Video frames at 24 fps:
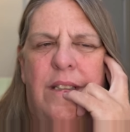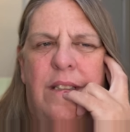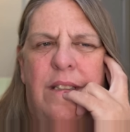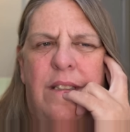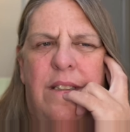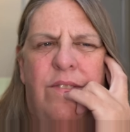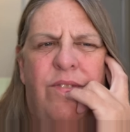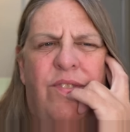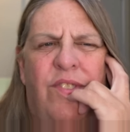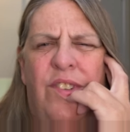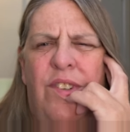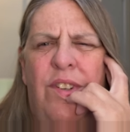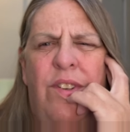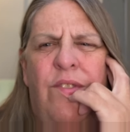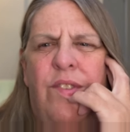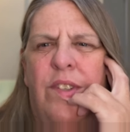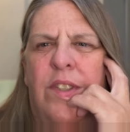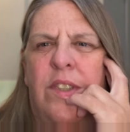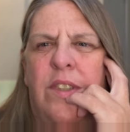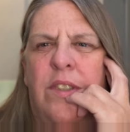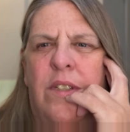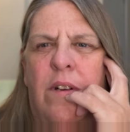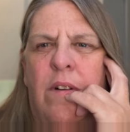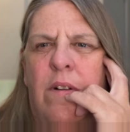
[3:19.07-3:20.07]
food
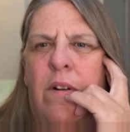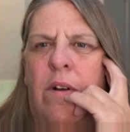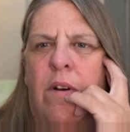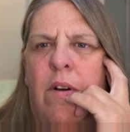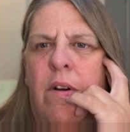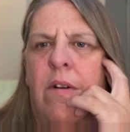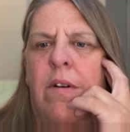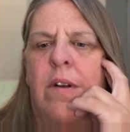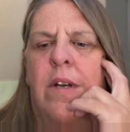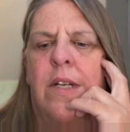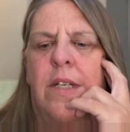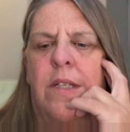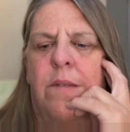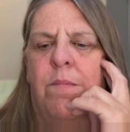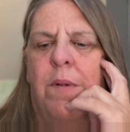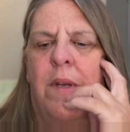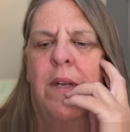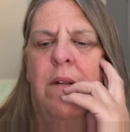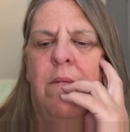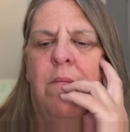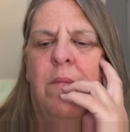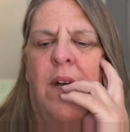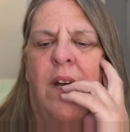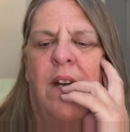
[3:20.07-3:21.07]
for so long has
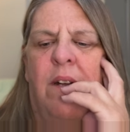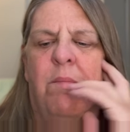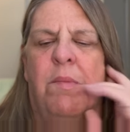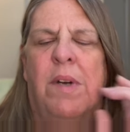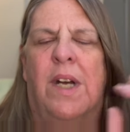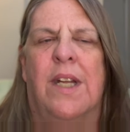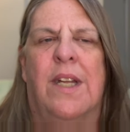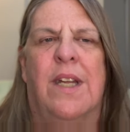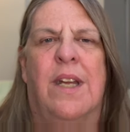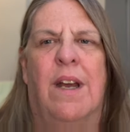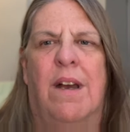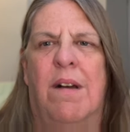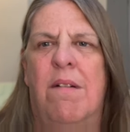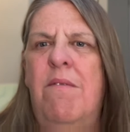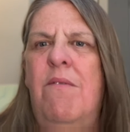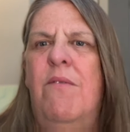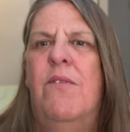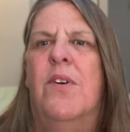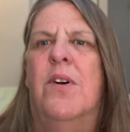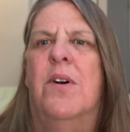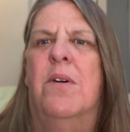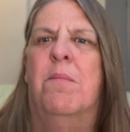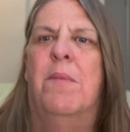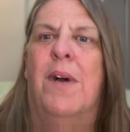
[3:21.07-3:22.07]
been my
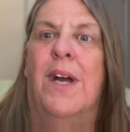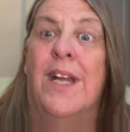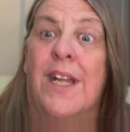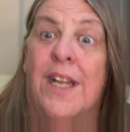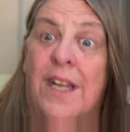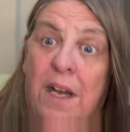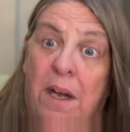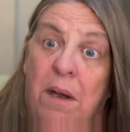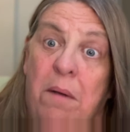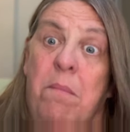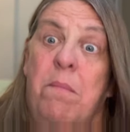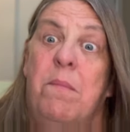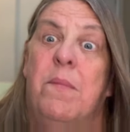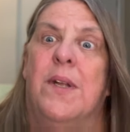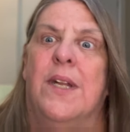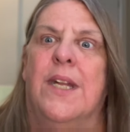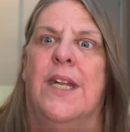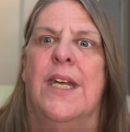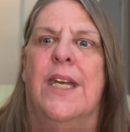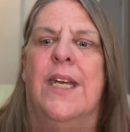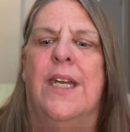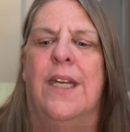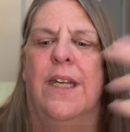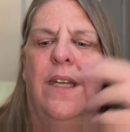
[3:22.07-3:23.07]
comfort, my
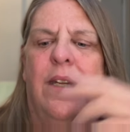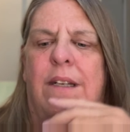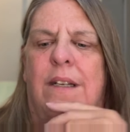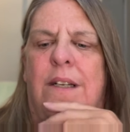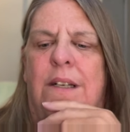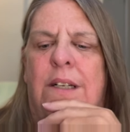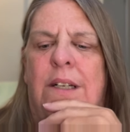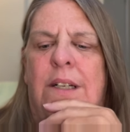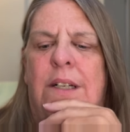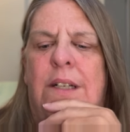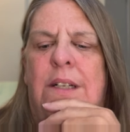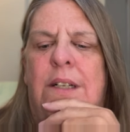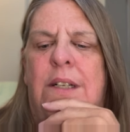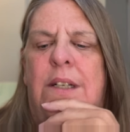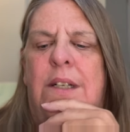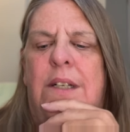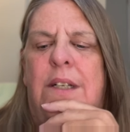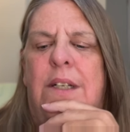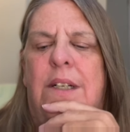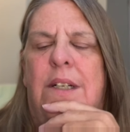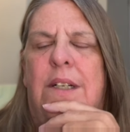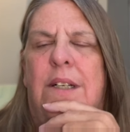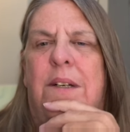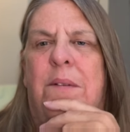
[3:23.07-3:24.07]
company,
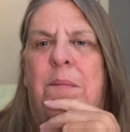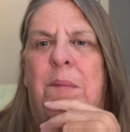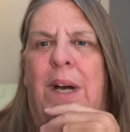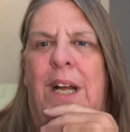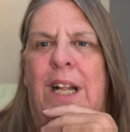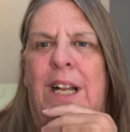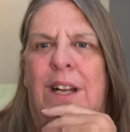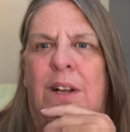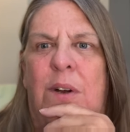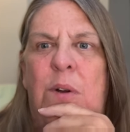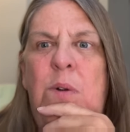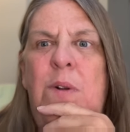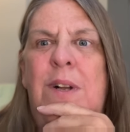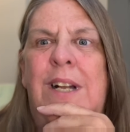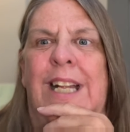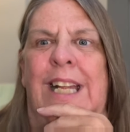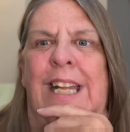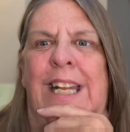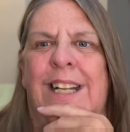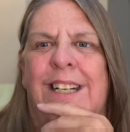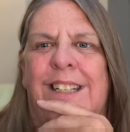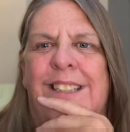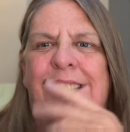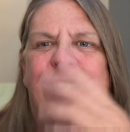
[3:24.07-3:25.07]
and my
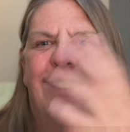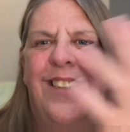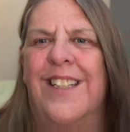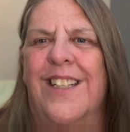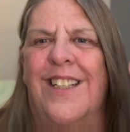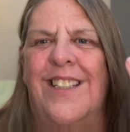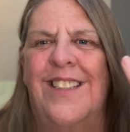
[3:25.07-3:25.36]
loneliness.